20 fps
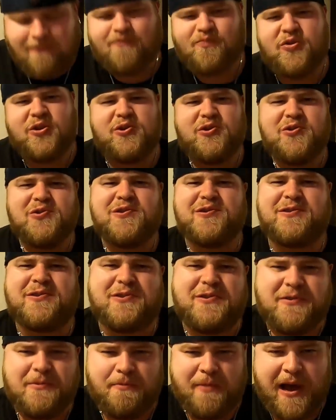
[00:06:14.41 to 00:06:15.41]
Dude, you can
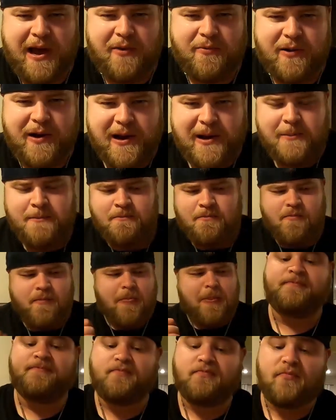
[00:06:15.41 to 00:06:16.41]
cook Bat Ray.
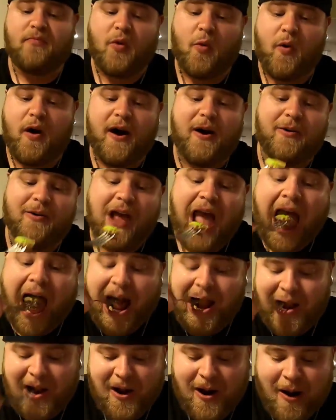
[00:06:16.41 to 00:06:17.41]
Wow.
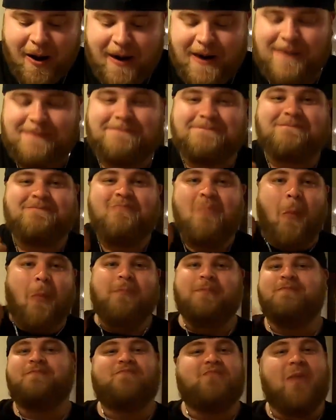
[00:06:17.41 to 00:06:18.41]
Alright.
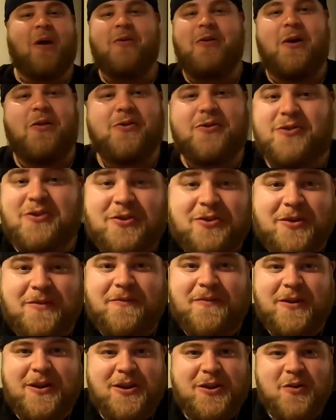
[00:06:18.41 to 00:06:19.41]
Another cooking
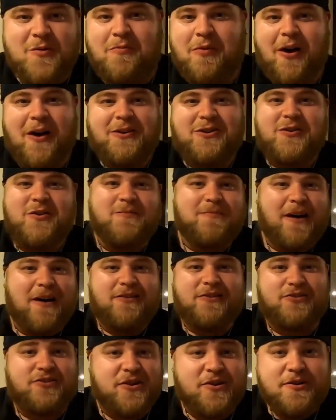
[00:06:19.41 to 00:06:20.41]
video brought to you by
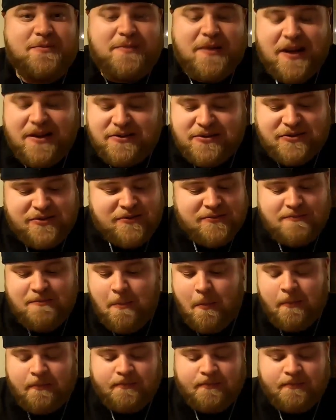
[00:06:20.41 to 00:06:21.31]
the Jerk Master.